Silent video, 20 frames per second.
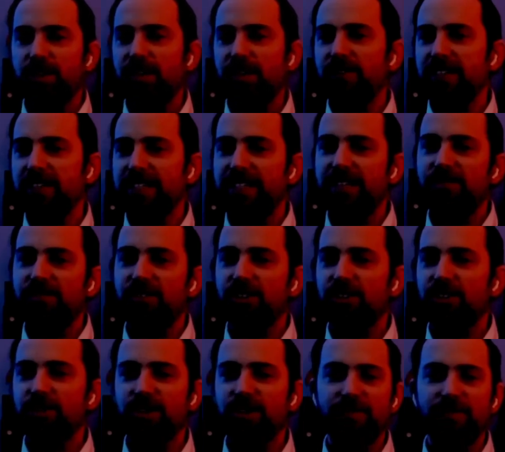JVC for
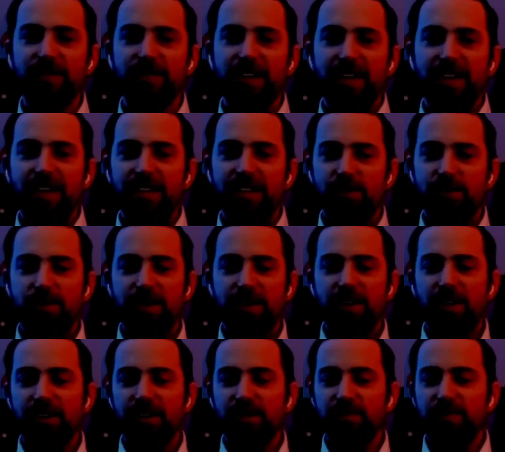short. That's what we
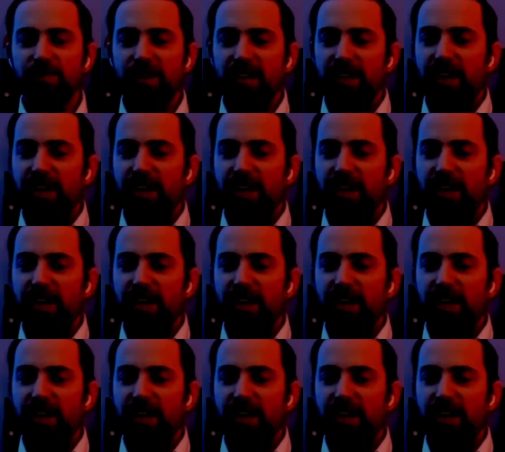called him.